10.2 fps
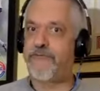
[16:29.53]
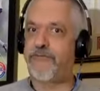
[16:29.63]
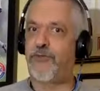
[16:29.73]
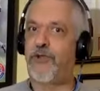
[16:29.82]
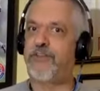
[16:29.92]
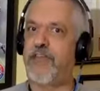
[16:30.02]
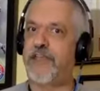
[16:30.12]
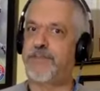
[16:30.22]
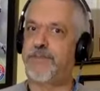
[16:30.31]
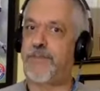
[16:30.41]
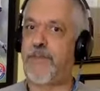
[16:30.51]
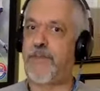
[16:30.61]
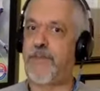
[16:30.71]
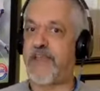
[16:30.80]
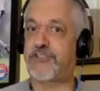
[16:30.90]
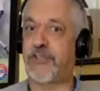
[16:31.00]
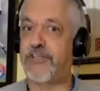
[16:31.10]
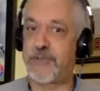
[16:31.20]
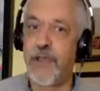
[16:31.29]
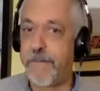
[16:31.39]
And now everyone thinks, based on
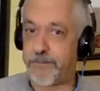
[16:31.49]
this